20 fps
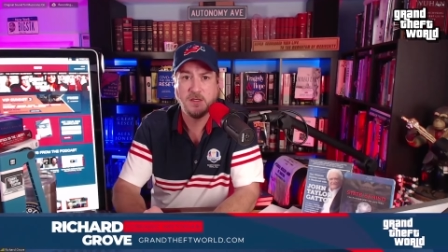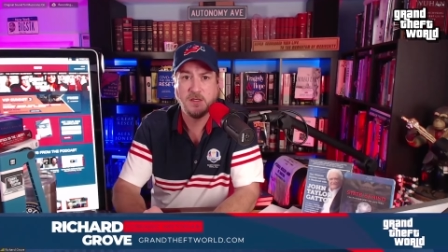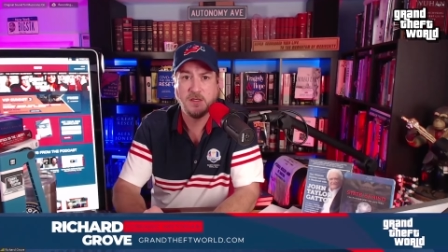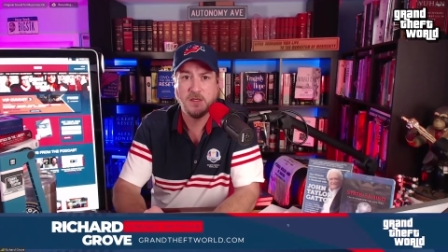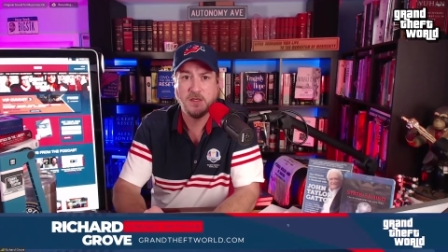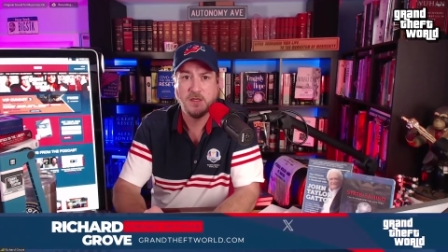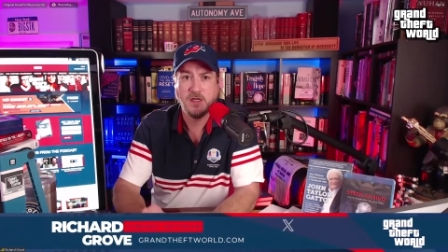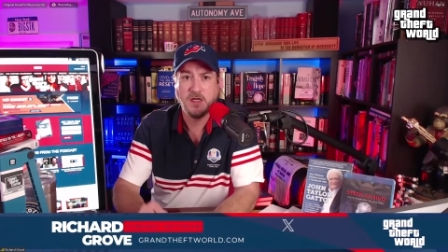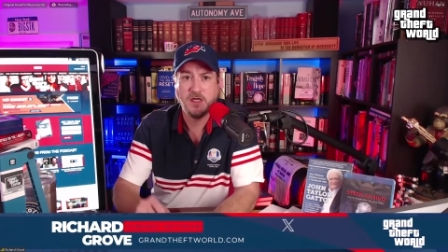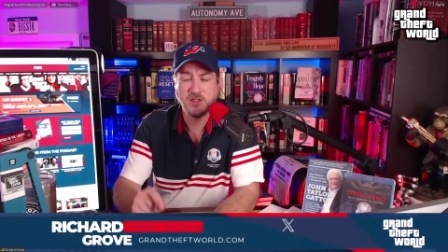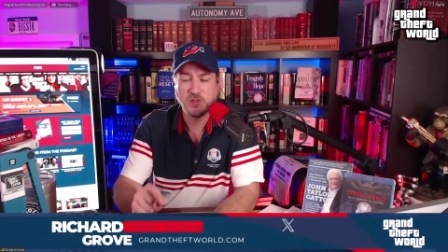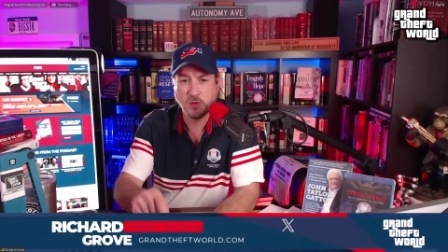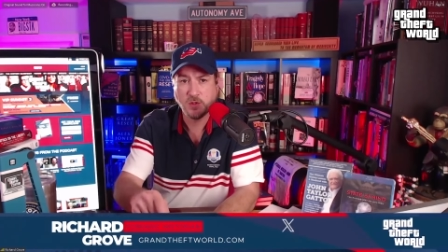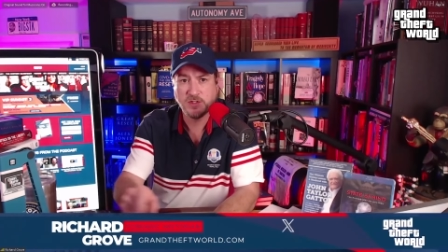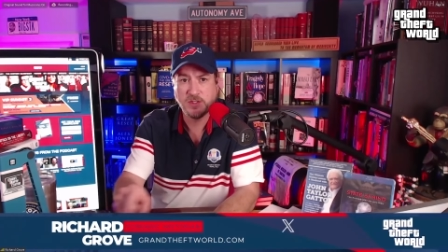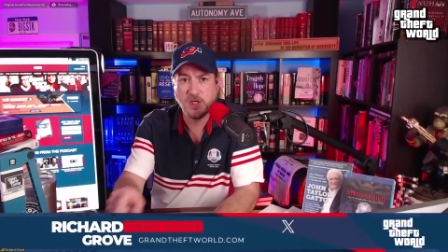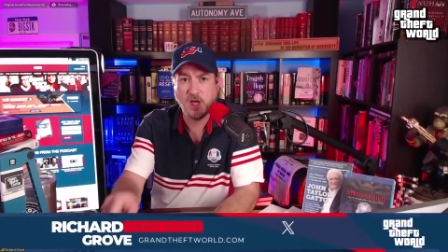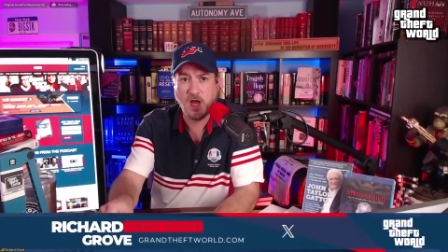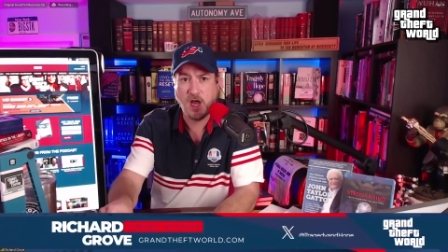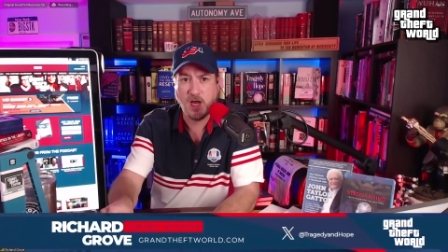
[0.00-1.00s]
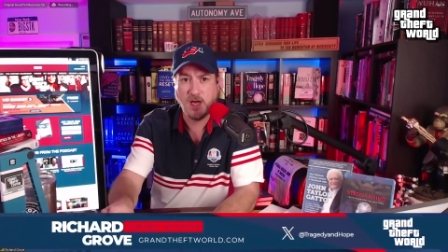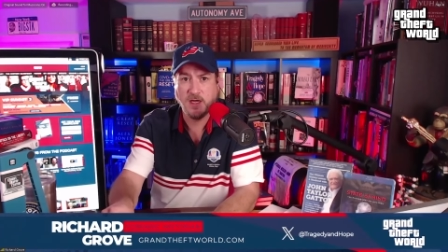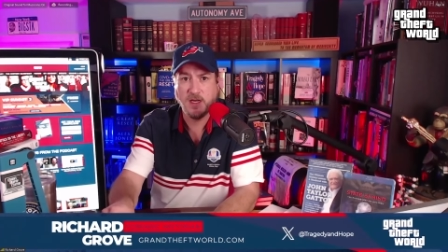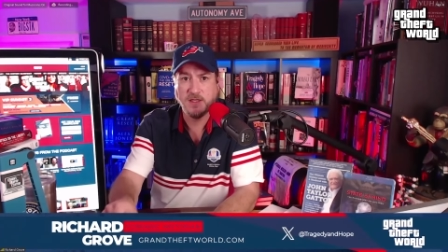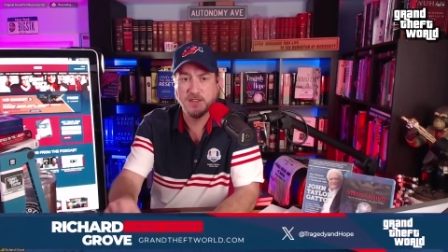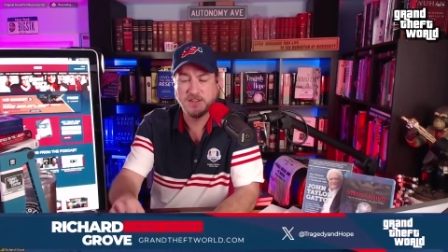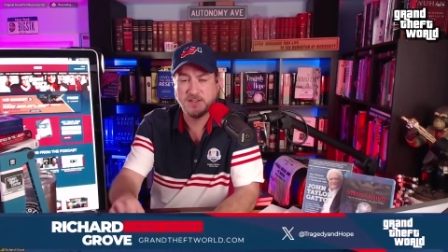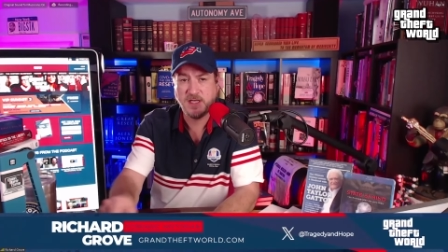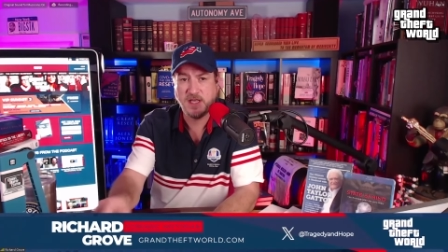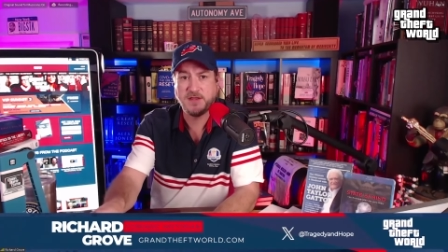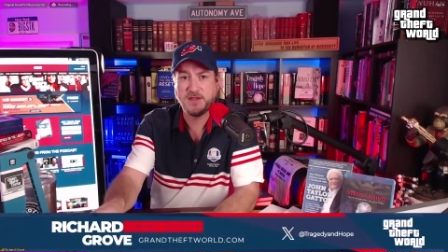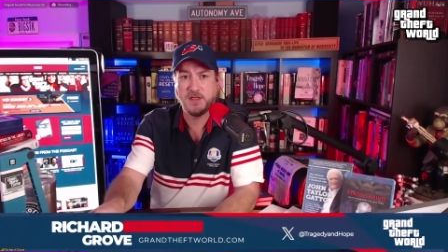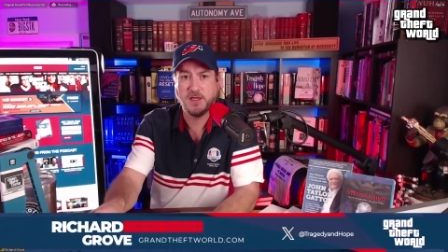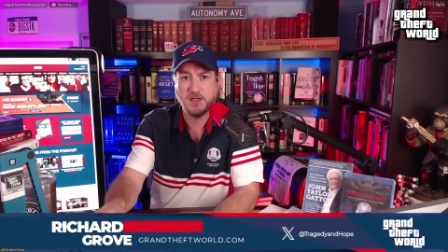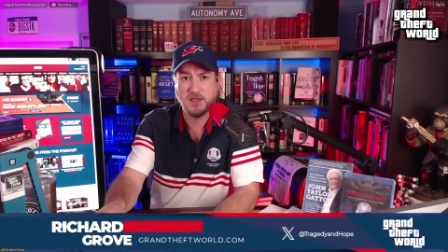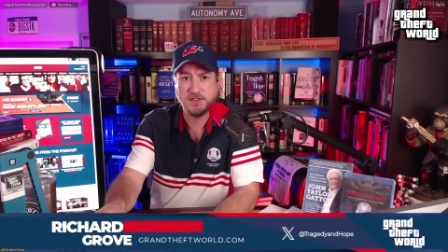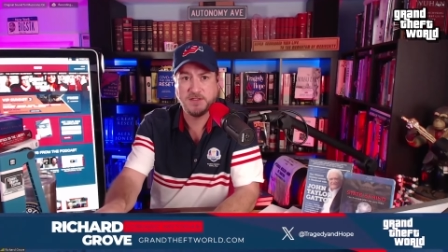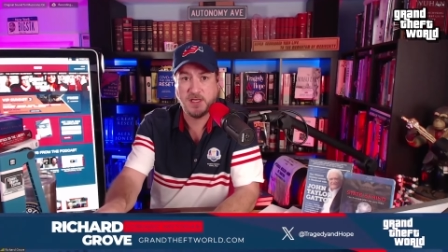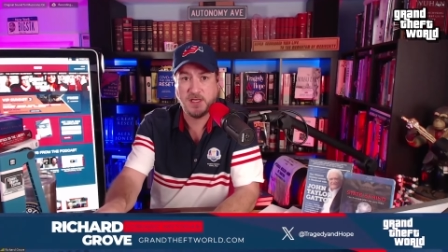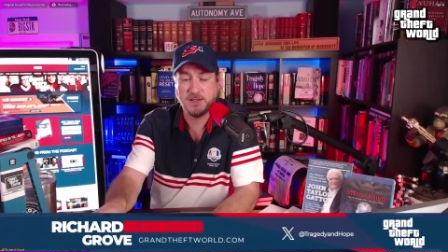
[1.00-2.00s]
Israel taught and set
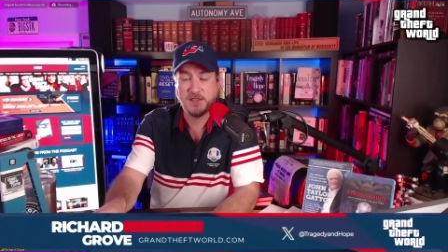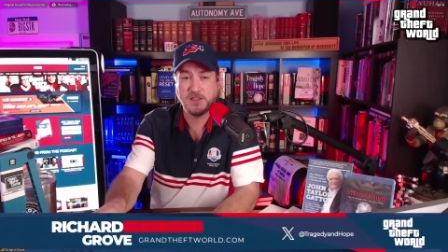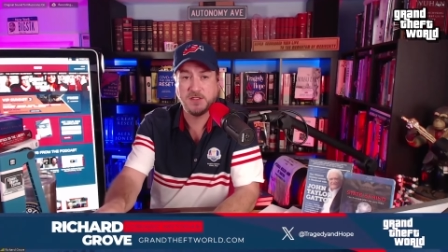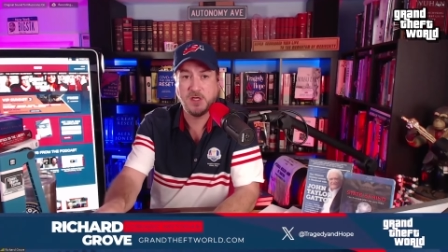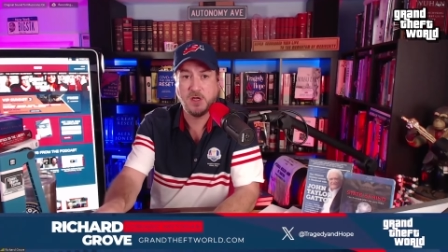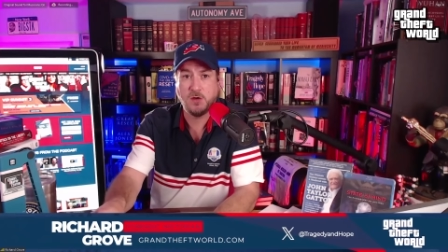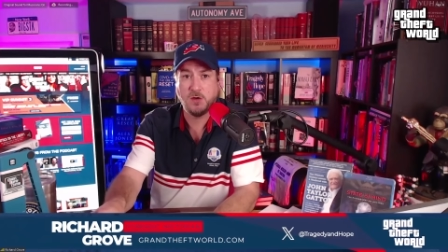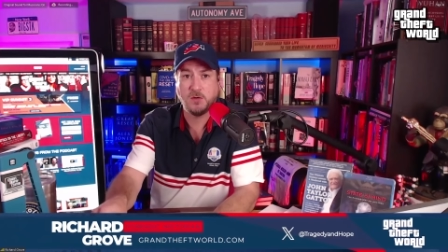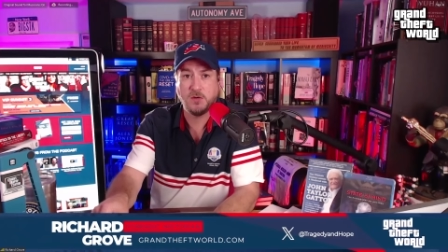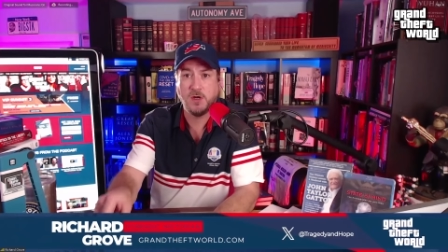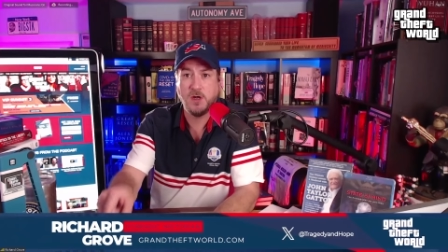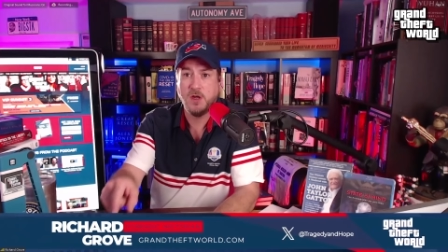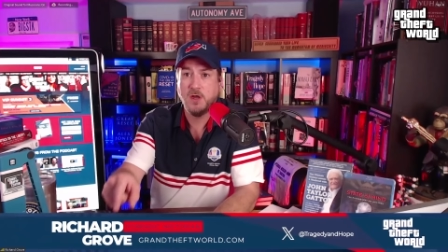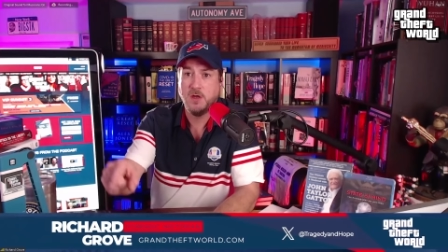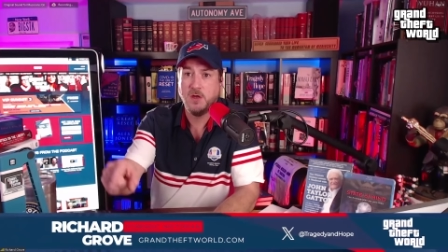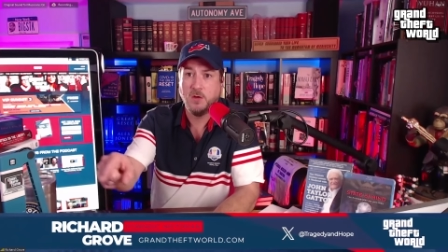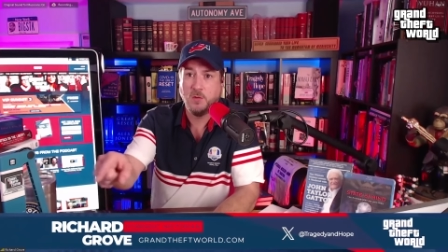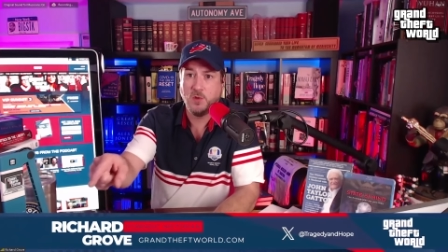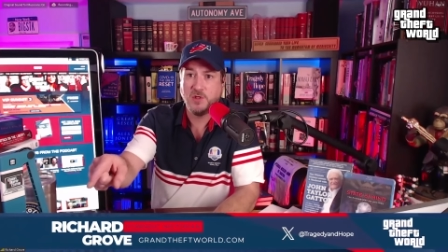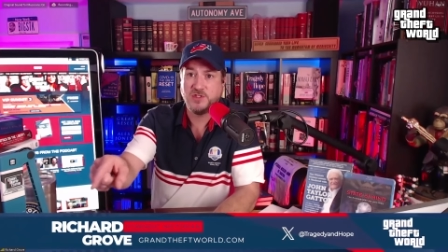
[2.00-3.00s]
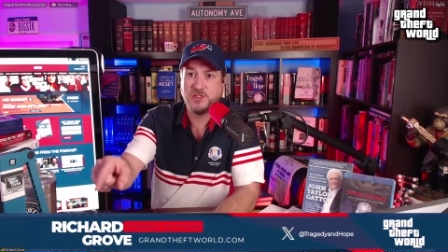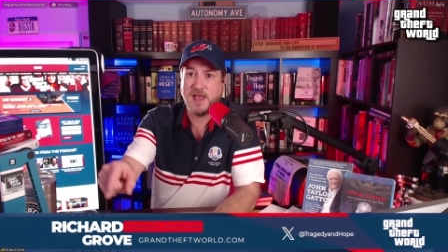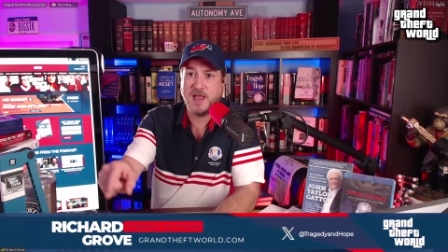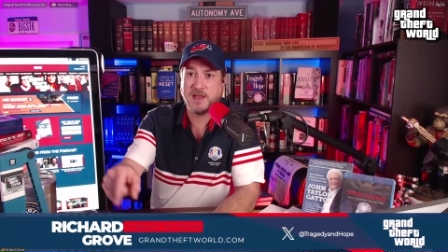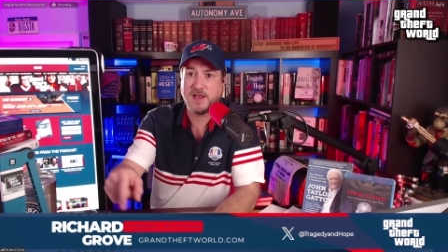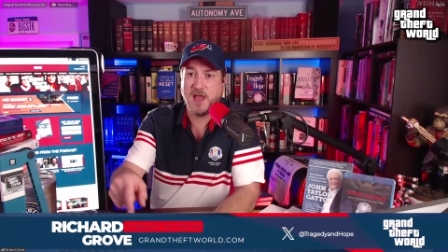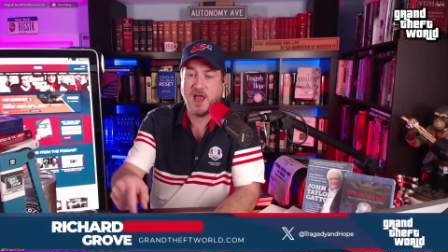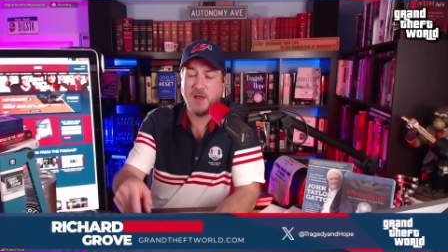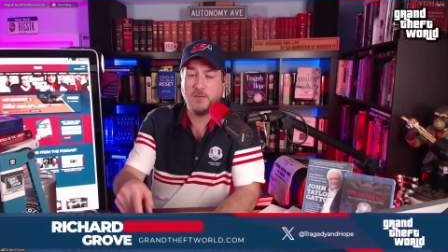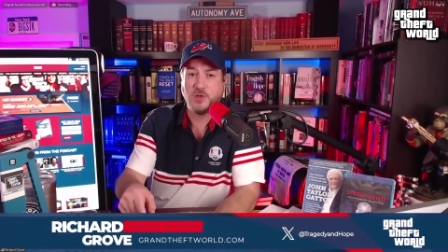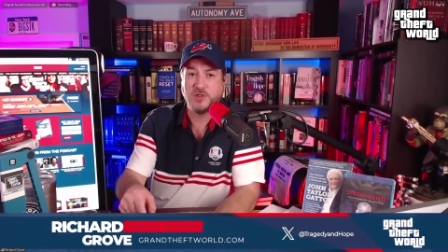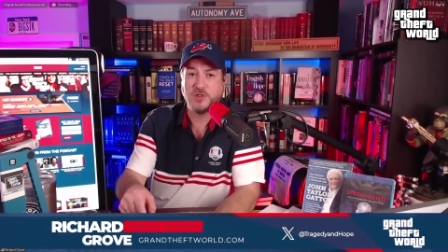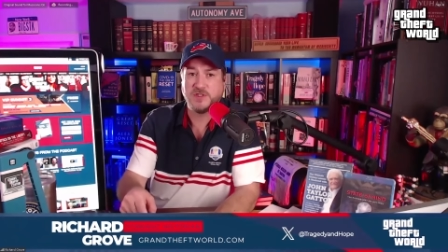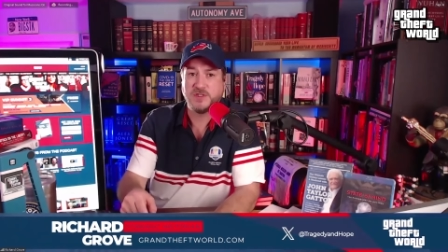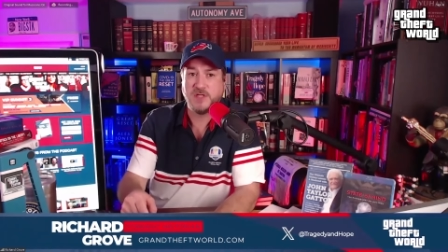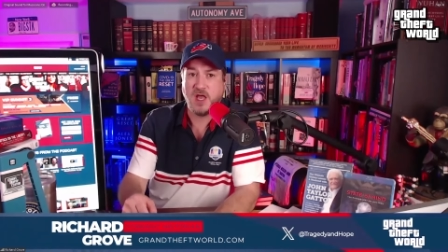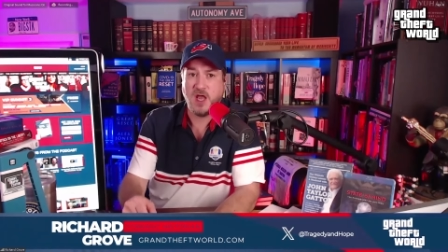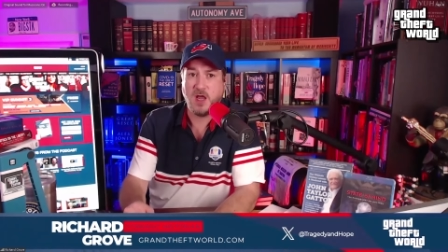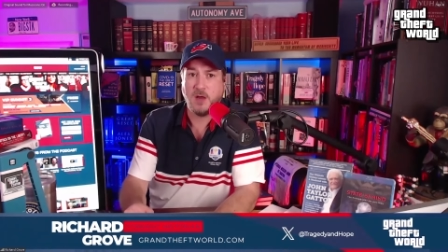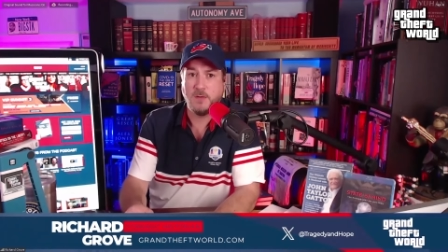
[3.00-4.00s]
the tone, which that guy
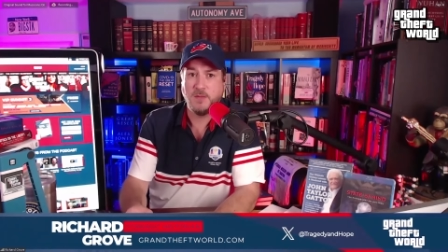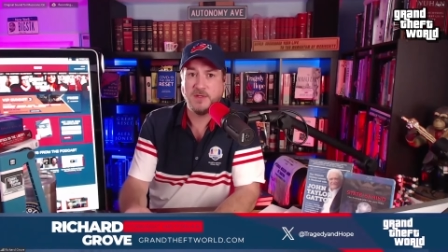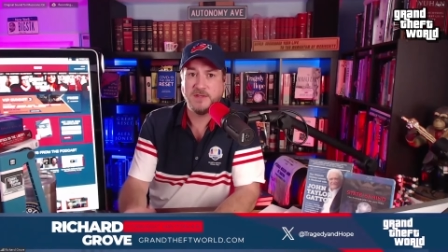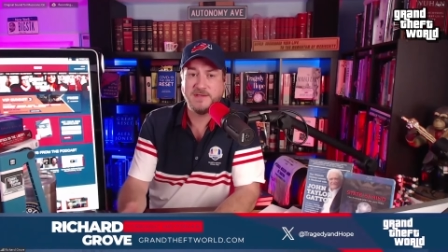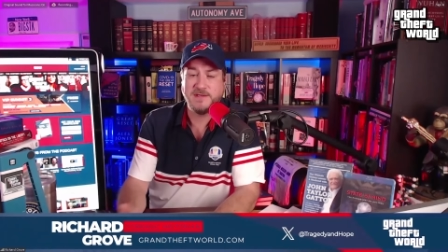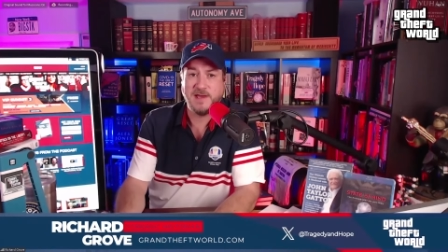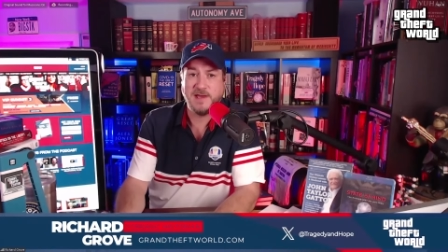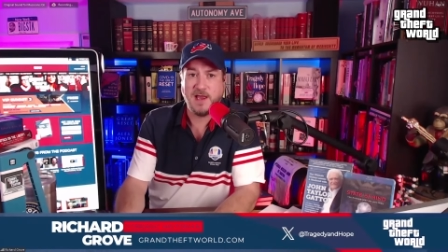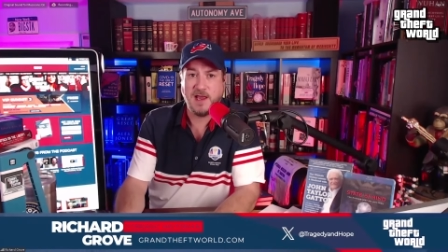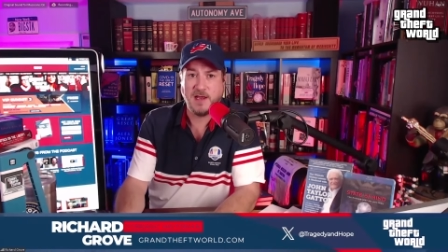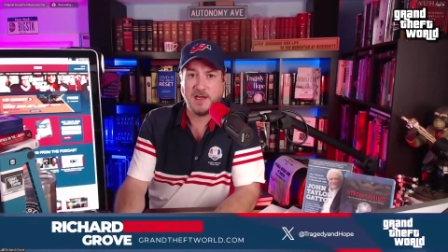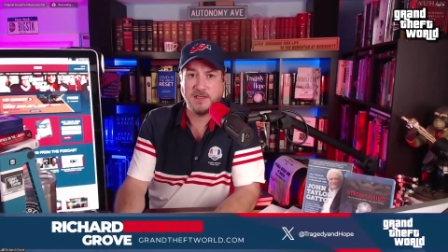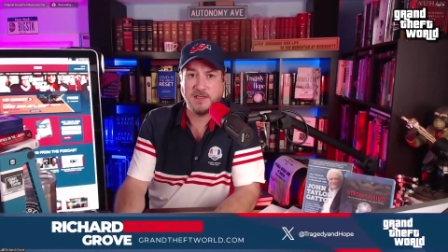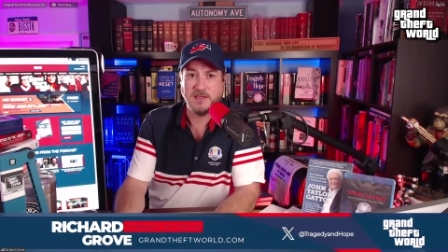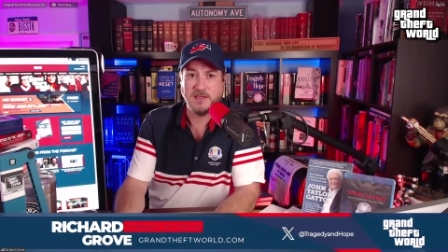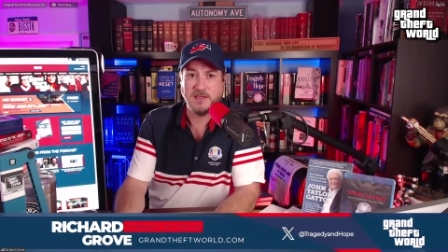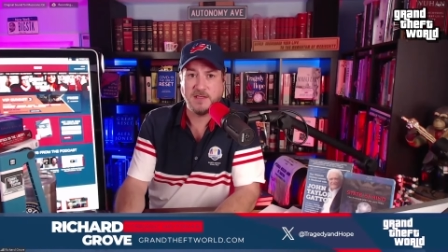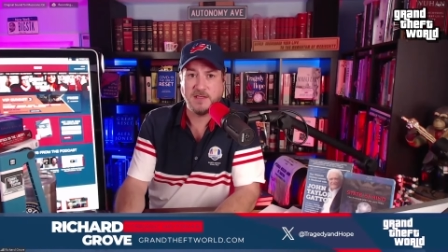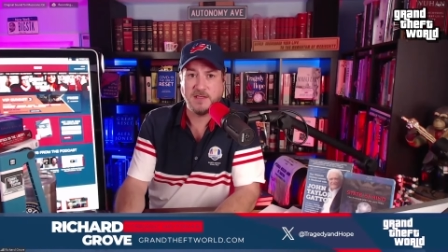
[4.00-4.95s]
Mossad denies.